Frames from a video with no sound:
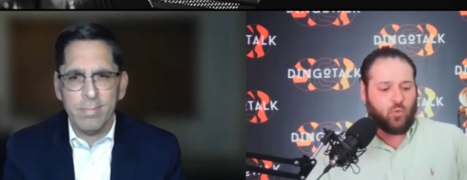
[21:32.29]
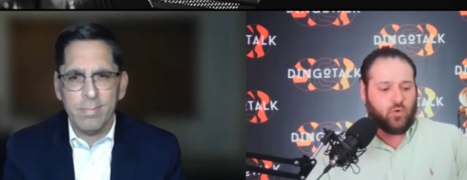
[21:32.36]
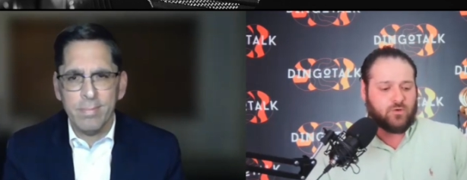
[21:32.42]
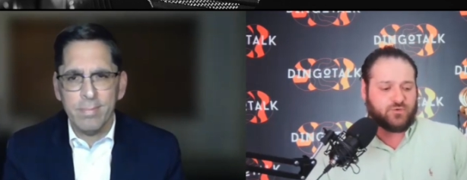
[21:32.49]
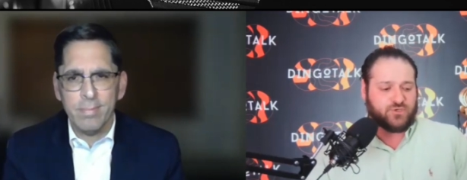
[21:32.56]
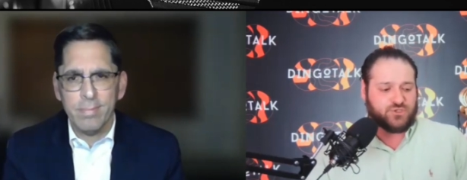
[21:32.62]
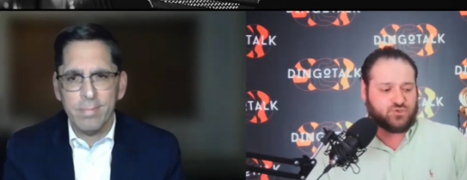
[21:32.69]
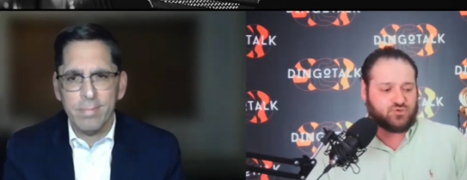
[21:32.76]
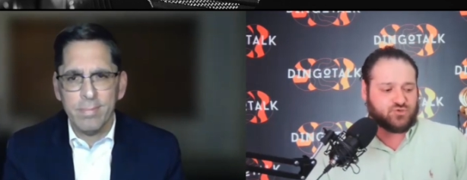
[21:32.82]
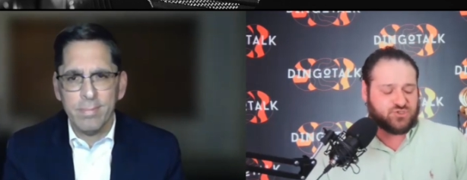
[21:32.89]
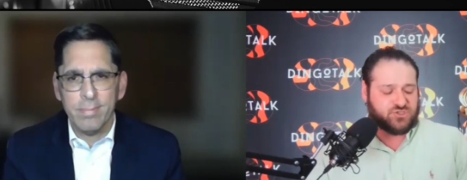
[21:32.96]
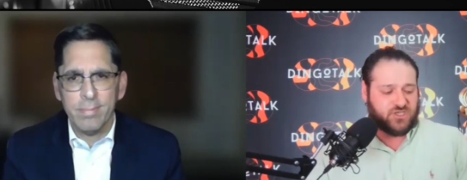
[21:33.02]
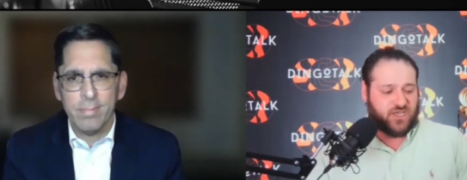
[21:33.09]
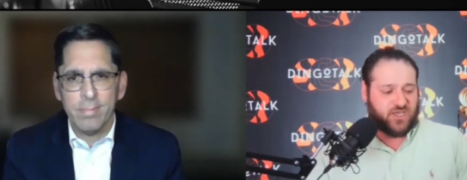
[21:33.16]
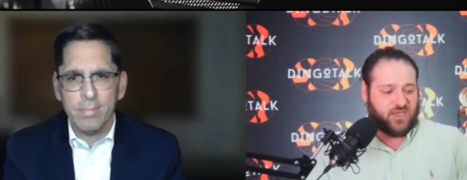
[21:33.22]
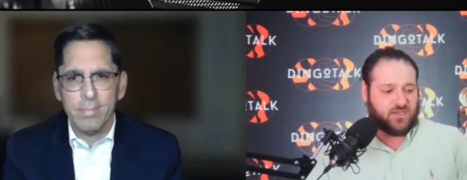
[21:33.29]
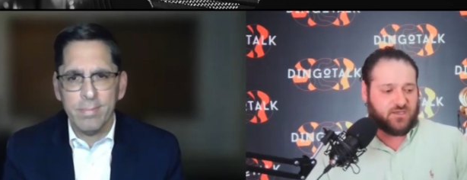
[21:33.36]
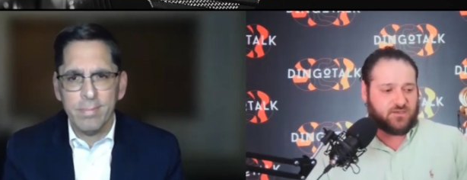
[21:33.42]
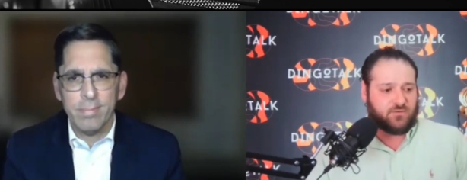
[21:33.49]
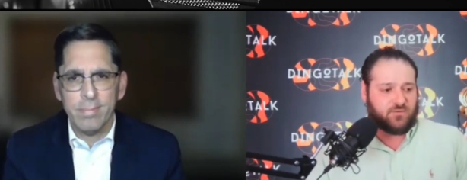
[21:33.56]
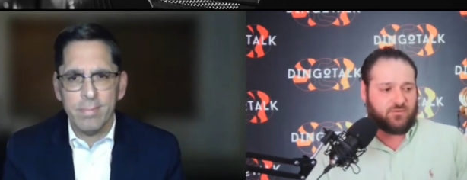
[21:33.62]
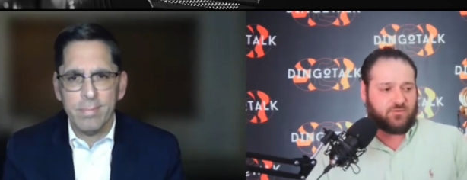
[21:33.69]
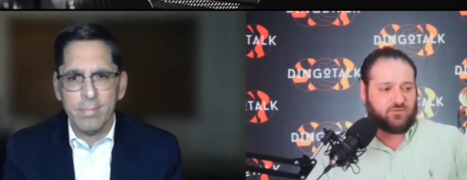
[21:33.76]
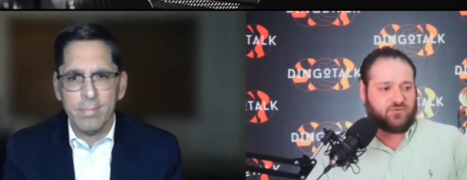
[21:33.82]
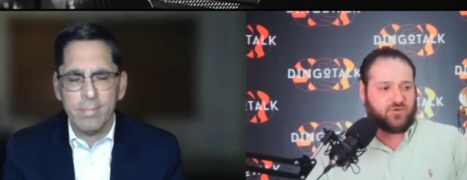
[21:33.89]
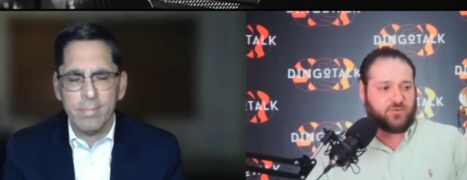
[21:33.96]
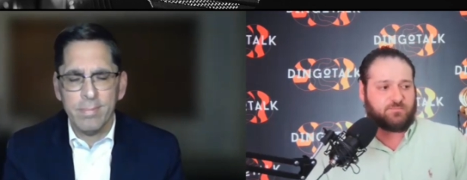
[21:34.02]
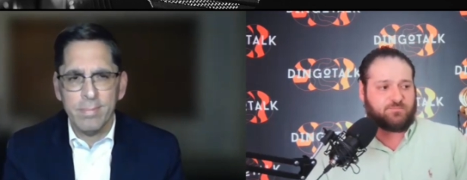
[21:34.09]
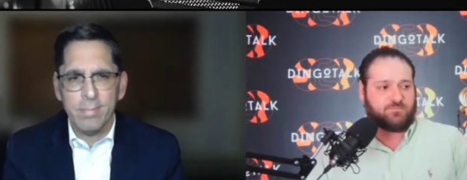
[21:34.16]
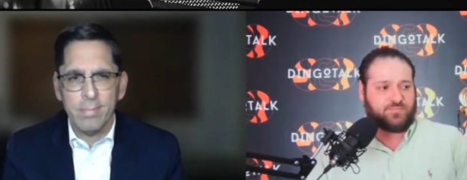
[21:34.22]
Speaker 1: what would you say
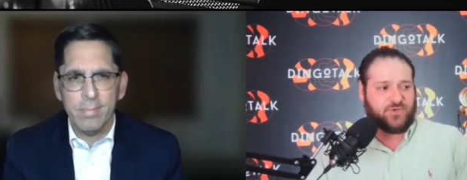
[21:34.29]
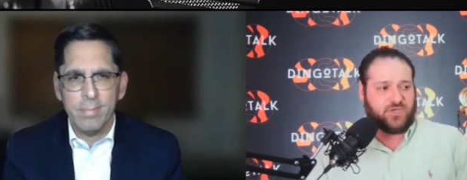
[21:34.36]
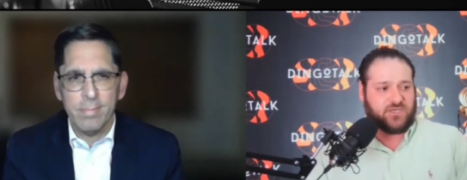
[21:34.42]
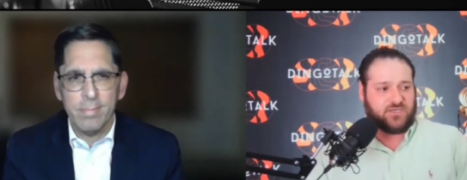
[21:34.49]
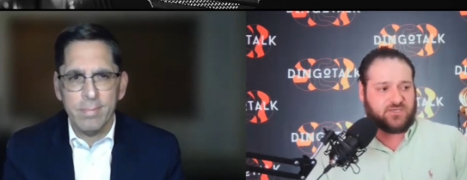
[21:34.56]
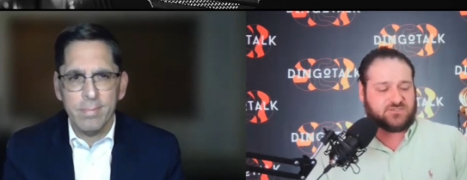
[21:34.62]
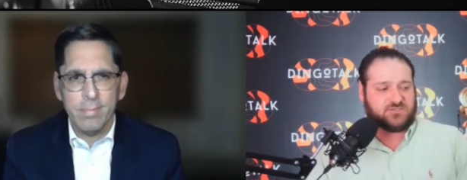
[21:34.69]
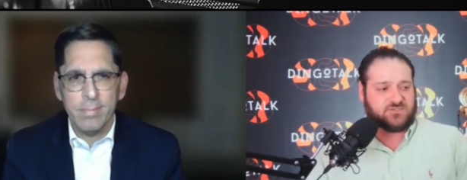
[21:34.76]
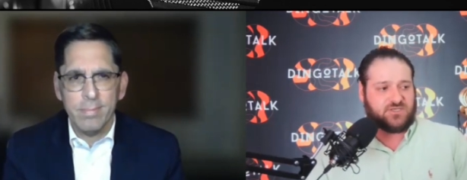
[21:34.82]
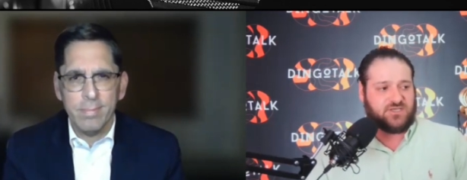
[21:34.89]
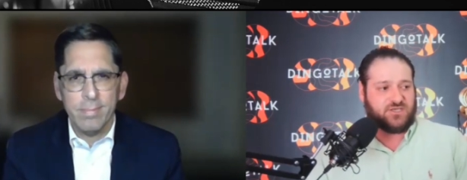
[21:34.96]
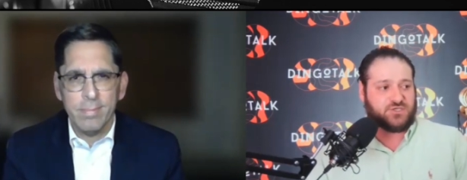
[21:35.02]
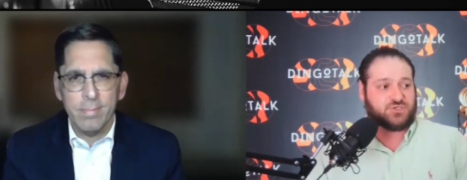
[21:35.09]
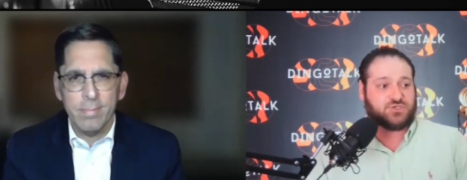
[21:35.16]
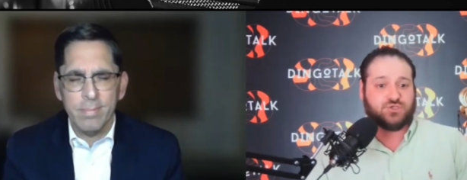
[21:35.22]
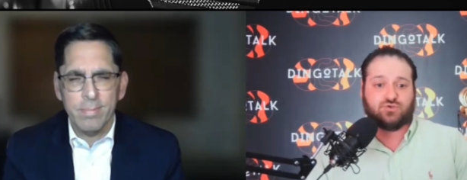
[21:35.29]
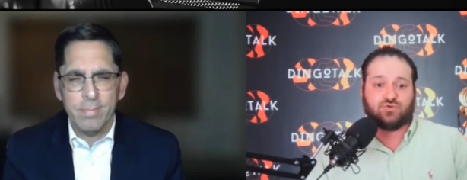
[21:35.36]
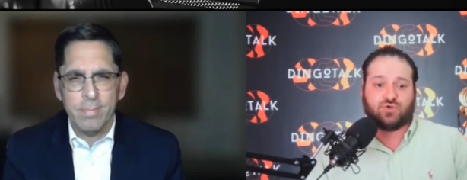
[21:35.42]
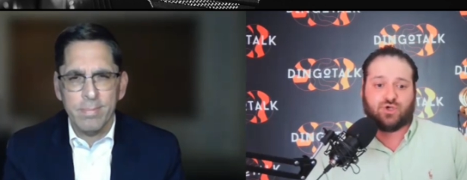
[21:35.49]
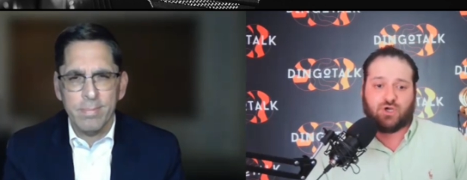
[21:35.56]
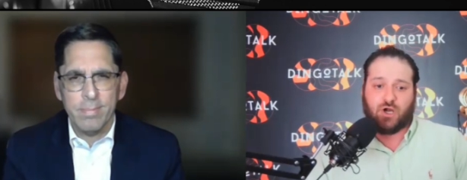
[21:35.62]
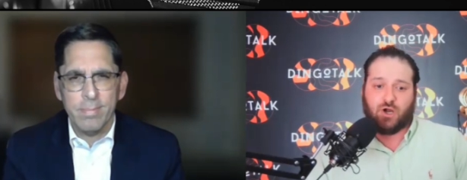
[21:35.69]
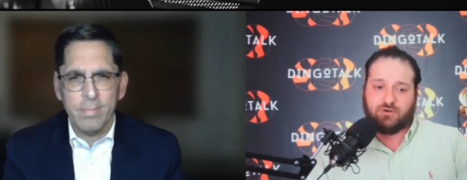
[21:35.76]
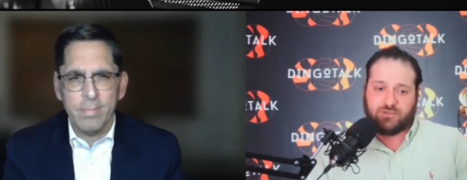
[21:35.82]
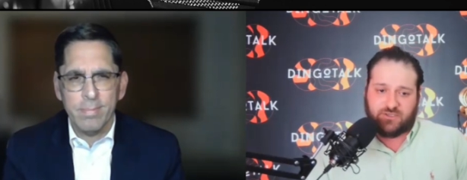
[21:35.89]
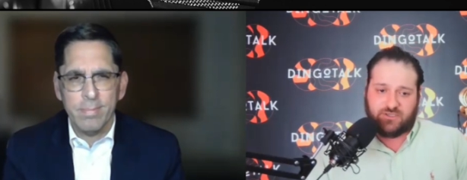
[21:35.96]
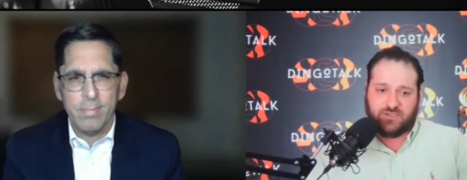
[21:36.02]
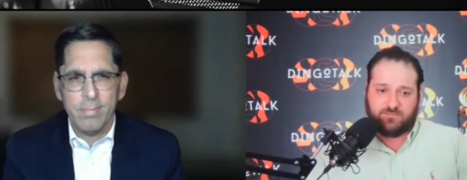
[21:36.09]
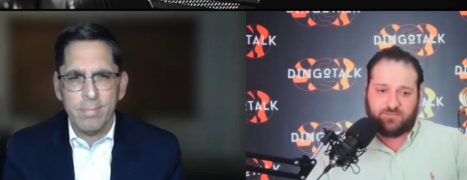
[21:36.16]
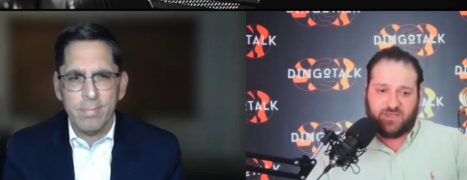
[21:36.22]
the biggest issue
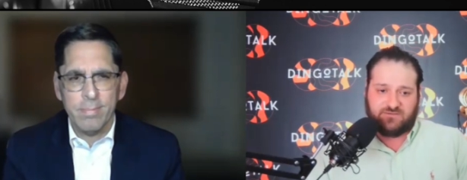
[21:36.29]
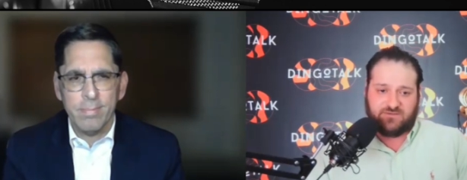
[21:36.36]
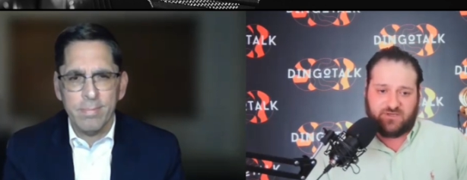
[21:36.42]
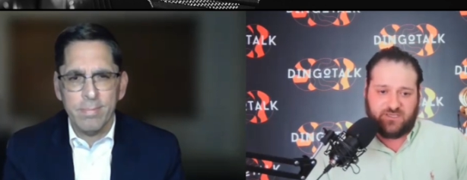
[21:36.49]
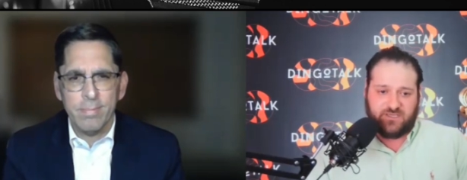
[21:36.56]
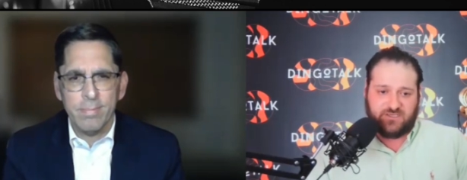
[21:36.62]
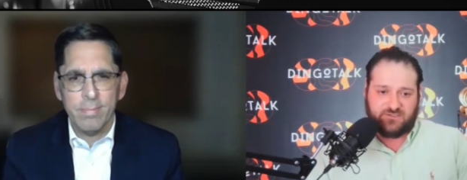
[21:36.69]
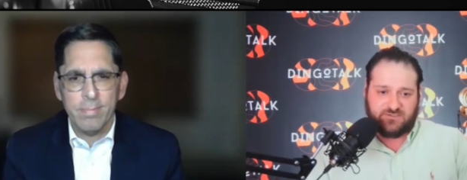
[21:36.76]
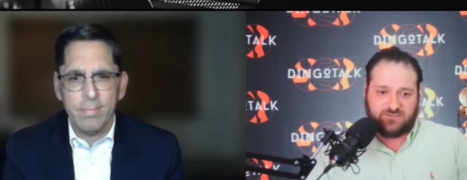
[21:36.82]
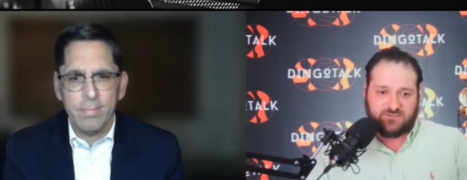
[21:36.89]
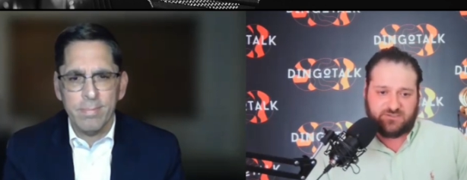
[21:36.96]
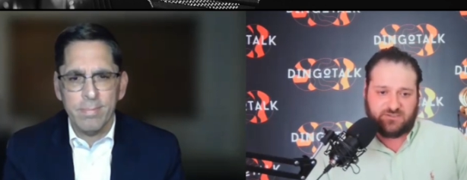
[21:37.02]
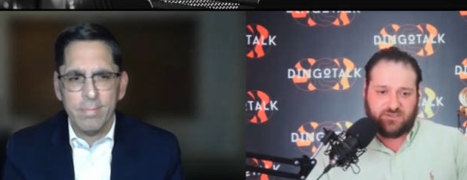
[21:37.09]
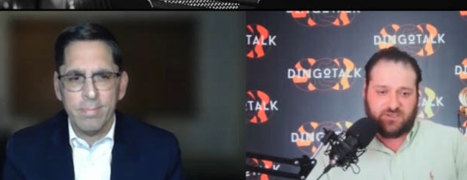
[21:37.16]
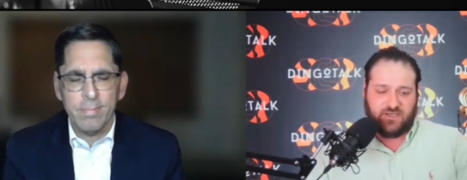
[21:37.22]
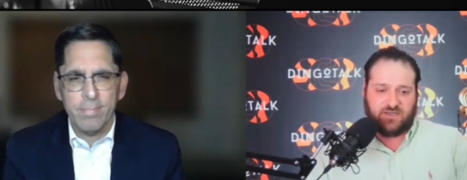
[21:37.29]
currently at Bethany is,